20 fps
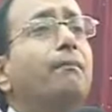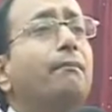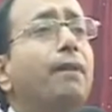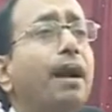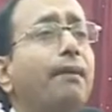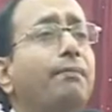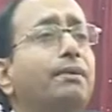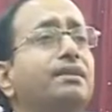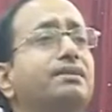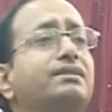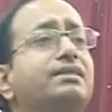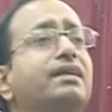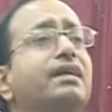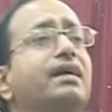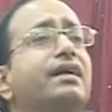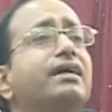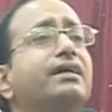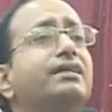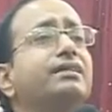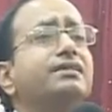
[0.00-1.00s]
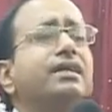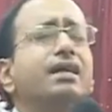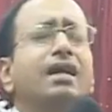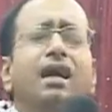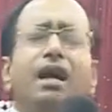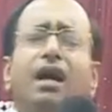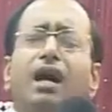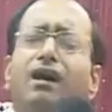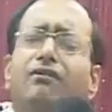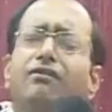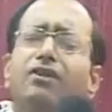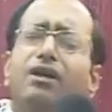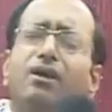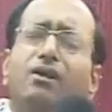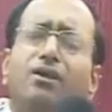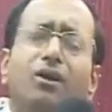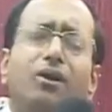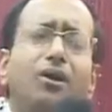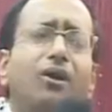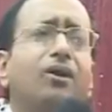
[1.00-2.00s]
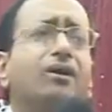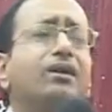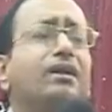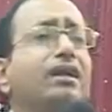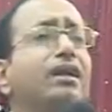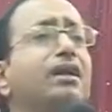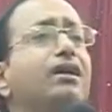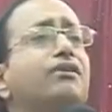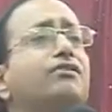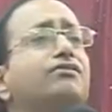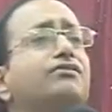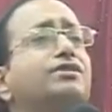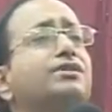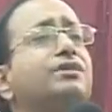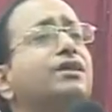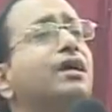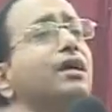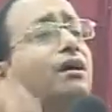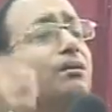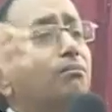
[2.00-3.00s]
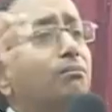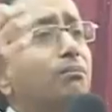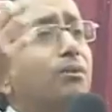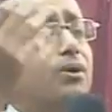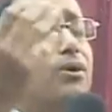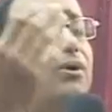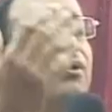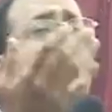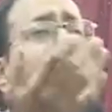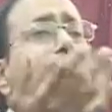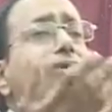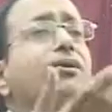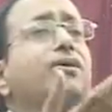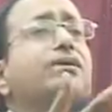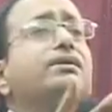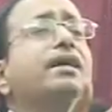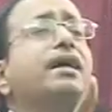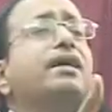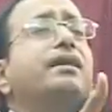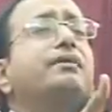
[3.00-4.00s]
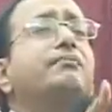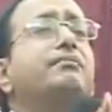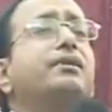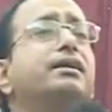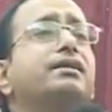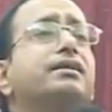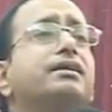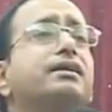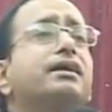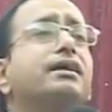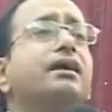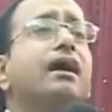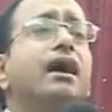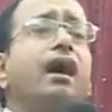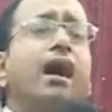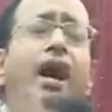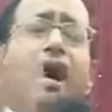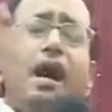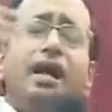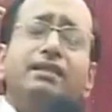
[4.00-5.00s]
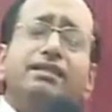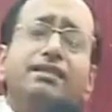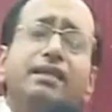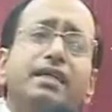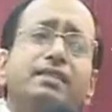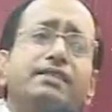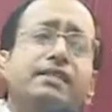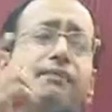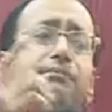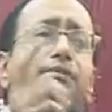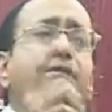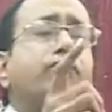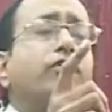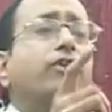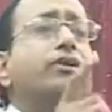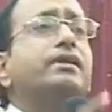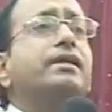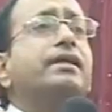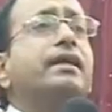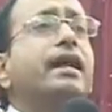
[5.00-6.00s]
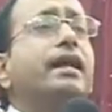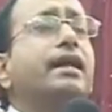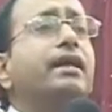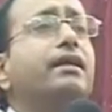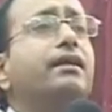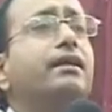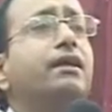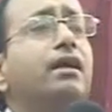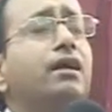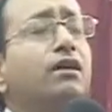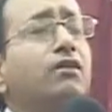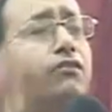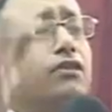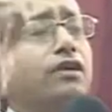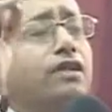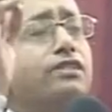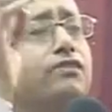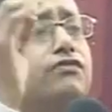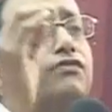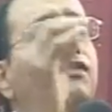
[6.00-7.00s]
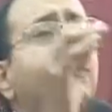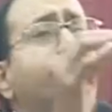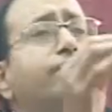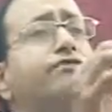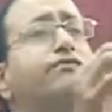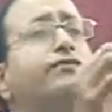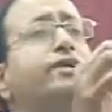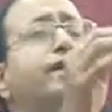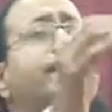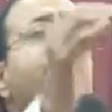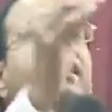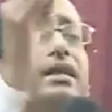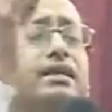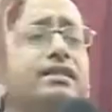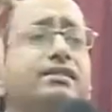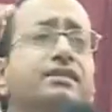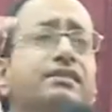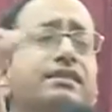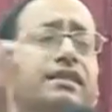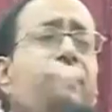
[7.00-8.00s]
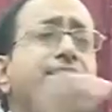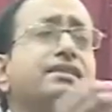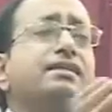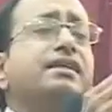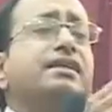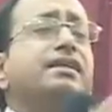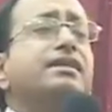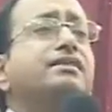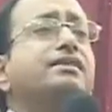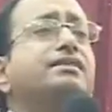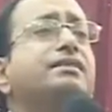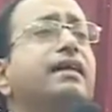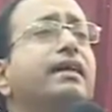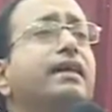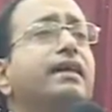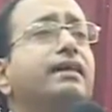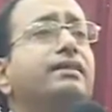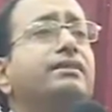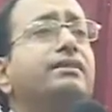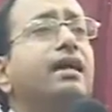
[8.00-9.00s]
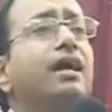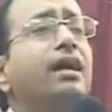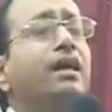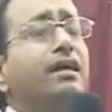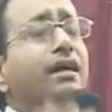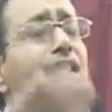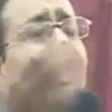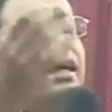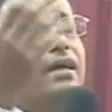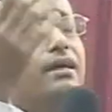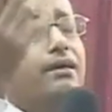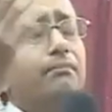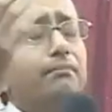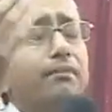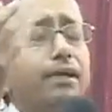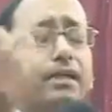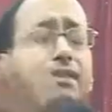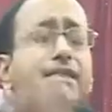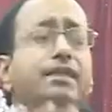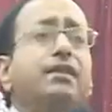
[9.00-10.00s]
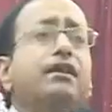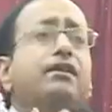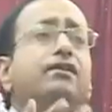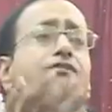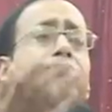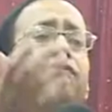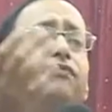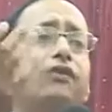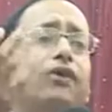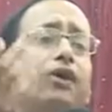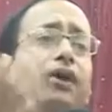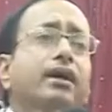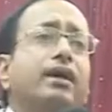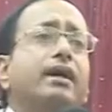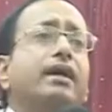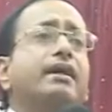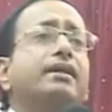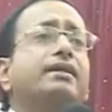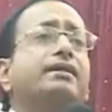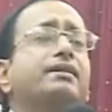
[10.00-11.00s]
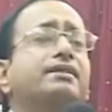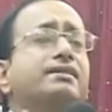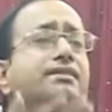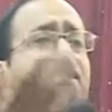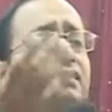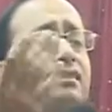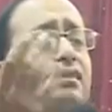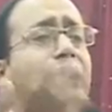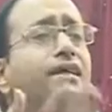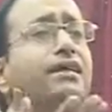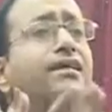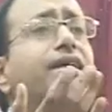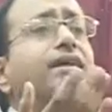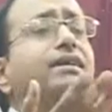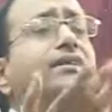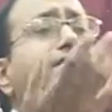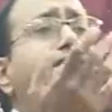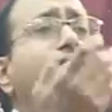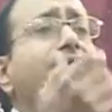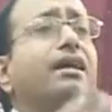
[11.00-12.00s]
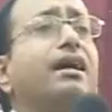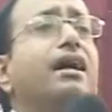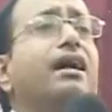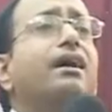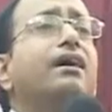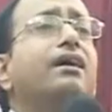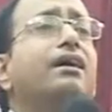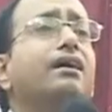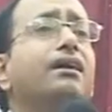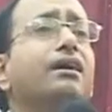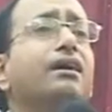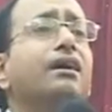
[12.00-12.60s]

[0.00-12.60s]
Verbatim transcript: Bible says our Lord loves more than a mother. Isaiah chapter 49 verse 15 and 16 says, Can a mother forget her sucking child?